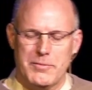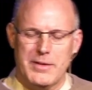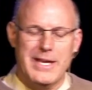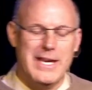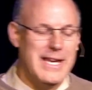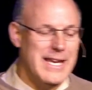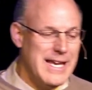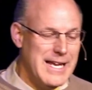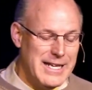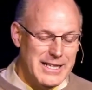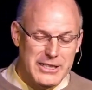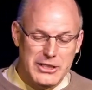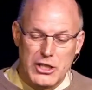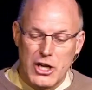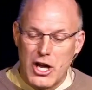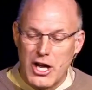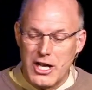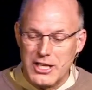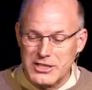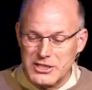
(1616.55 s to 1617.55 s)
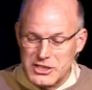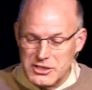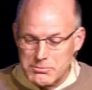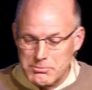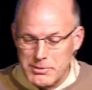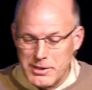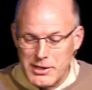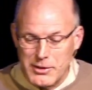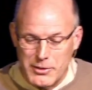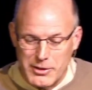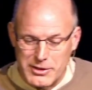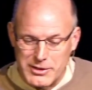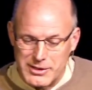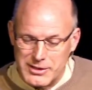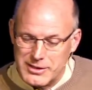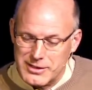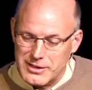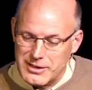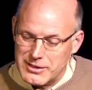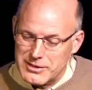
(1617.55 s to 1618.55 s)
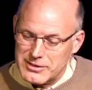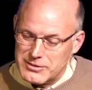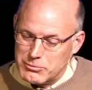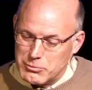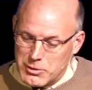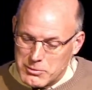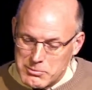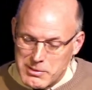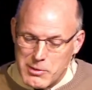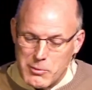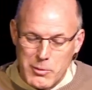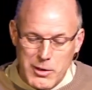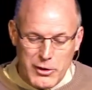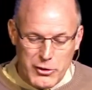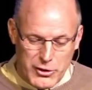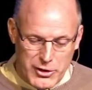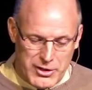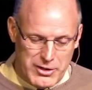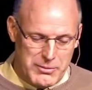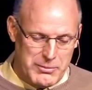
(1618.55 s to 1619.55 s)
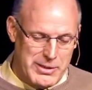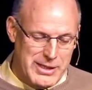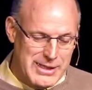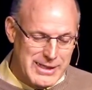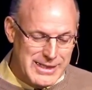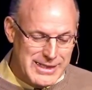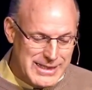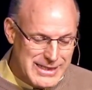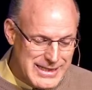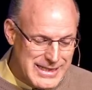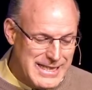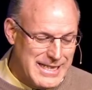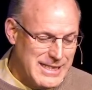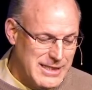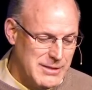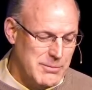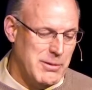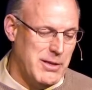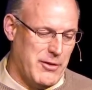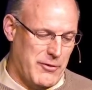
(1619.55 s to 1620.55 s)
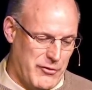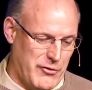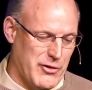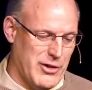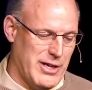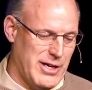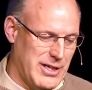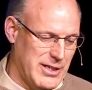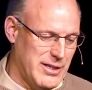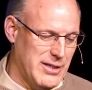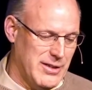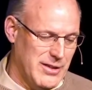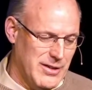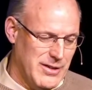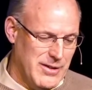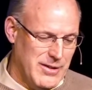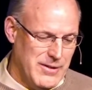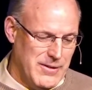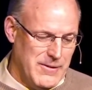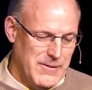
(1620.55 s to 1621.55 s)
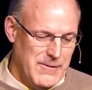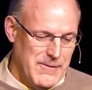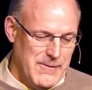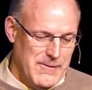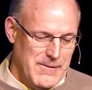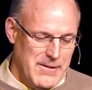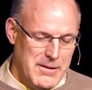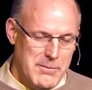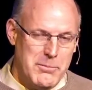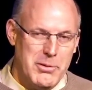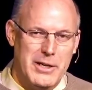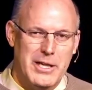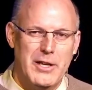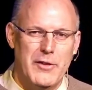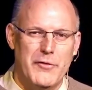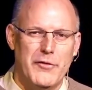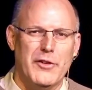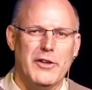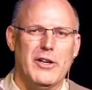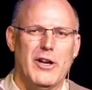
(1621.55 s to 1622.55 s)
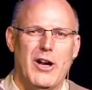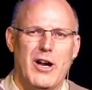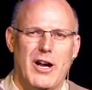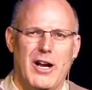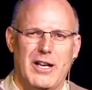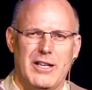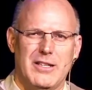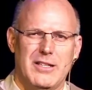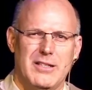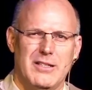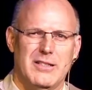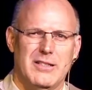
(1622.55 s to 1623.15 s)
He had God's Spirit that would be with him. He didn't need to be afraid, but he forgot.